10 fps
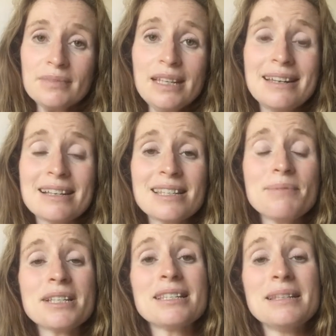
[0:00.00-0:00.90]
Now, some
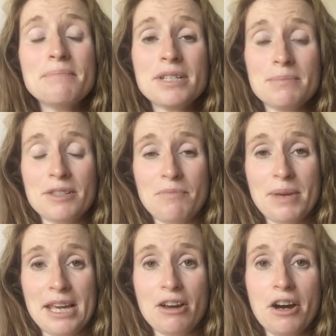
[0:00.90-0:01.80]
of the symptoms of
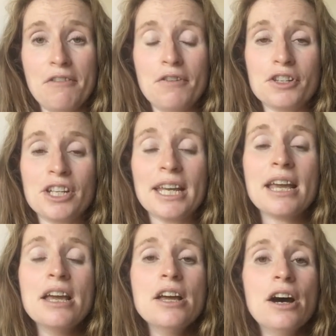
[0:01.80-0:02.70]
being kyphotic
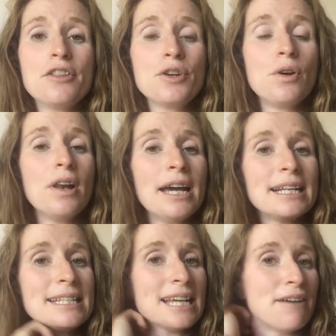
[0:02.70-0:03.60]
are that you're
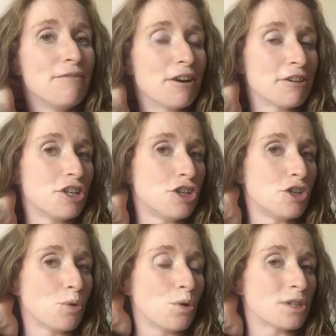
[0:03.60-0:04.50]
likely to have very
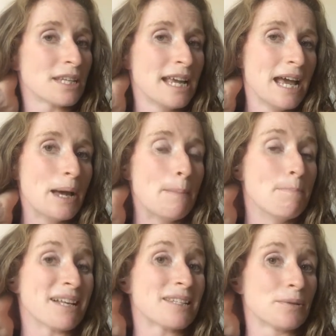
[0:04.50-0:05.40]
short
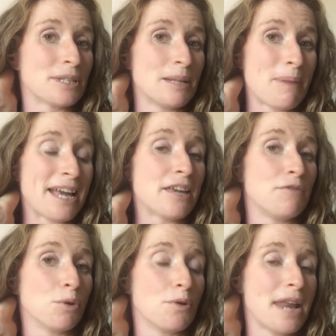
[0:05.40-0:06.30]
muscles at the back of
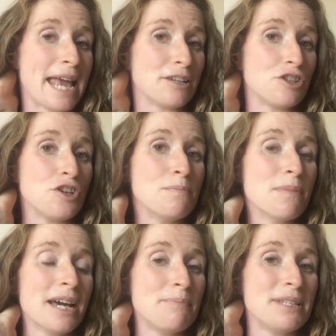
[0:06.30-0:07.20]
your neck. So you
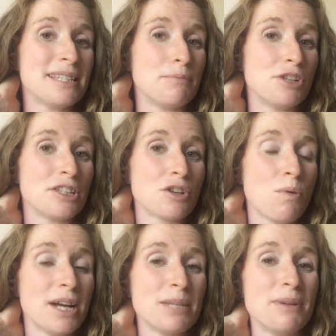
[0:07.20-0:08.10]
might be subject to
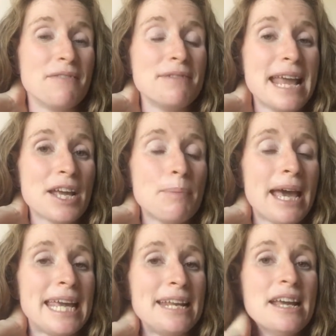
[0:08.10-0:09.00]
quite a bit of neck
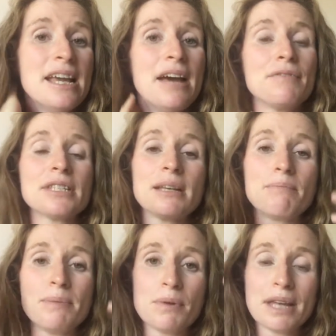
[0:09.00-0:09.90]
pain, and for some
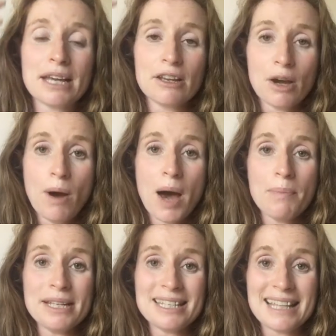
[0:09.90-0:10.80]
people that can go up
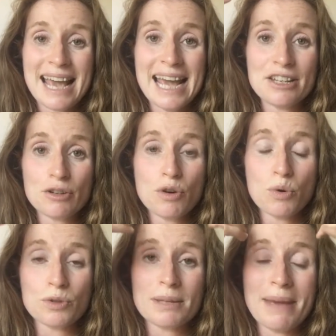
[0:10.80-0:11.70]
into their head and
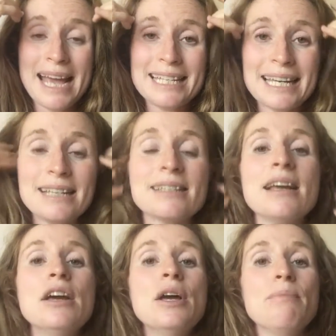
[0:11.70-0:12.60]
cause them headaches.
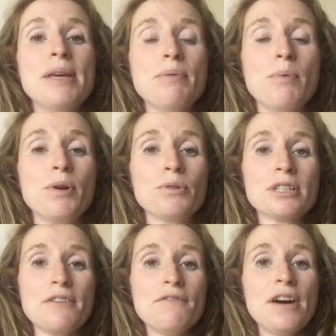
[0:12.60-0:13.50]
People will
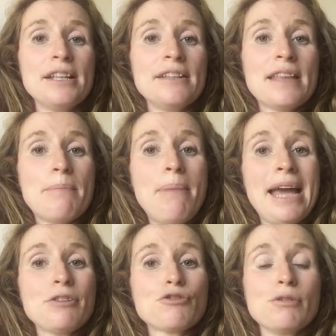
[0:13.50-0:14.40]
also find that their
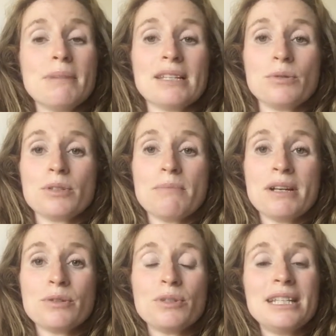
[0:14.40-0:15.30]
pectoral muscles, the
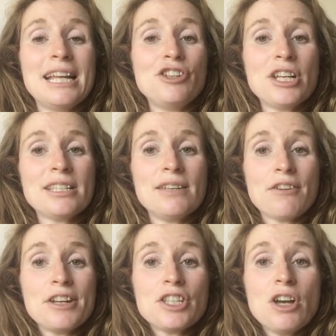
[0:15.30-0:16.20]
muscles in their chest, are
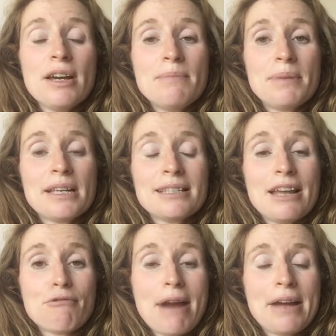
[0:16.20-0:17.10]
very tight because
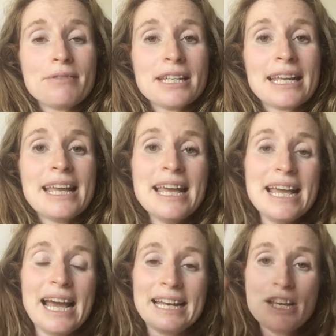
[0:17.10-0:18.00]
they're rounding,
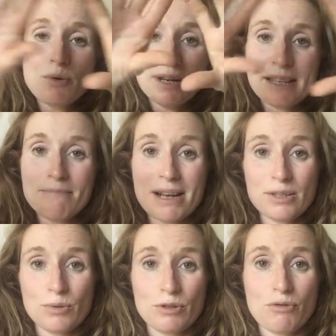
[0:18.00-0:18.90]
and equally the
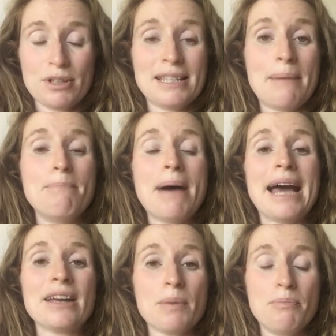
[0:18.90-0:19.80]
muscles across their
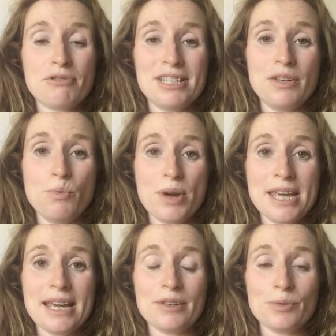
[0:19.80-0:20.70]
back are pretty
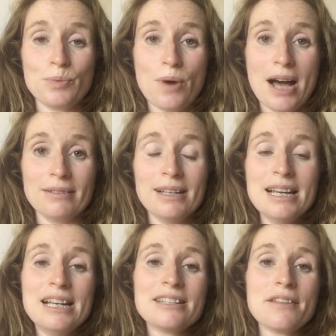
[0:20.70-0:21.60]
weak as well.
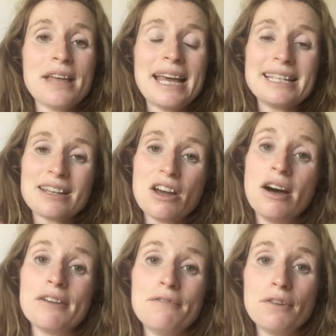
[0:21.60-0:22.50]
So that is a
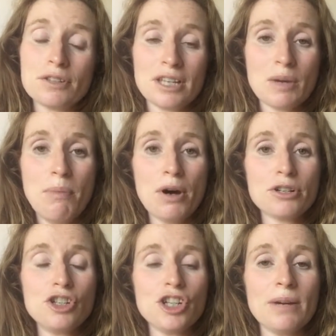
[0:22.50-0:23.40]
kyphotic
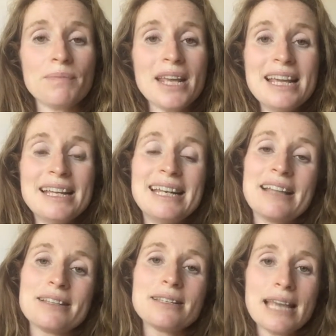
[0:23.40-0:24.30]
posture. Now,
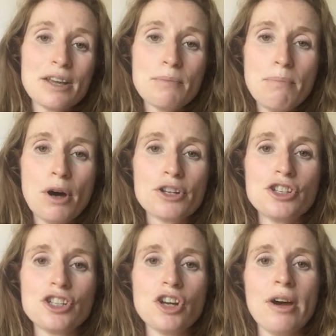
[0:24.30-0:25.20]
the second
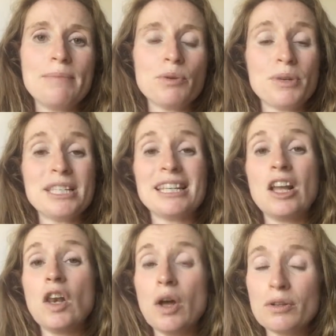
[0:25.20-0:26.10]
posture type that we see a
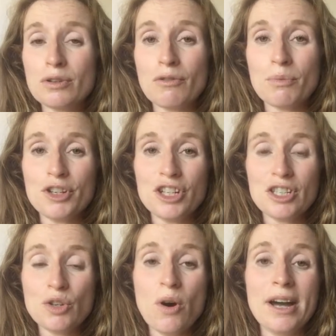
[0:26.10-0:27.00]
lot of, which is
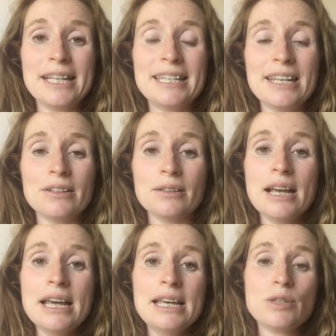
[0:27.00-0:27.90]
not ideal,
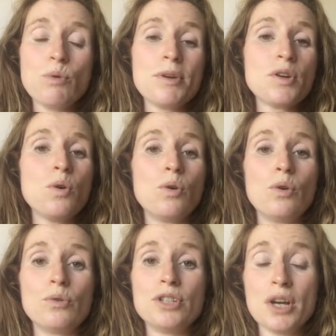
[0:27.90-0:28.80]
is what we call
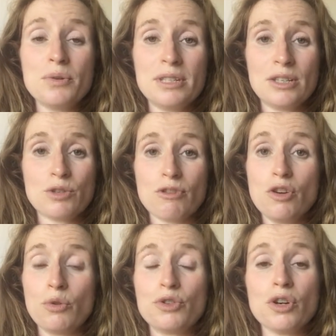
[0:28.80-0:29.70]
lordosis or a
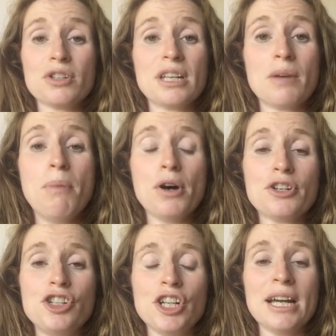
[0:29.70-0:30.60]
lordotic
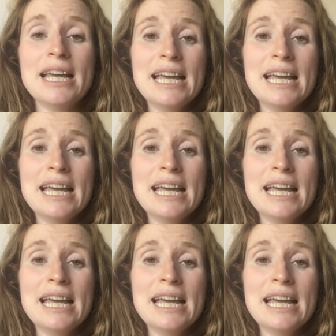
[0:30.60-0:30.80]
posture.